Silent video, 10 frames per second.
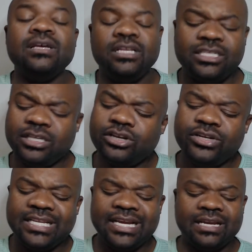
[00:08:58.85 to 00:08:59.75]
Just
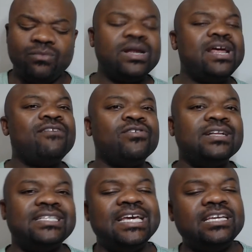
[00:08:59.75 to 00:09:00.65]
understand whatever it
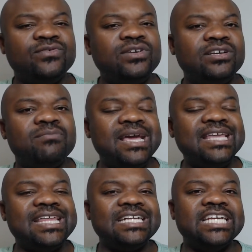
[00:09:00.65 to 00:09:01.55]
takes for you to make
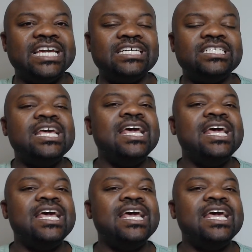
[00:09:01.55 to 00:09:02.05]
that change,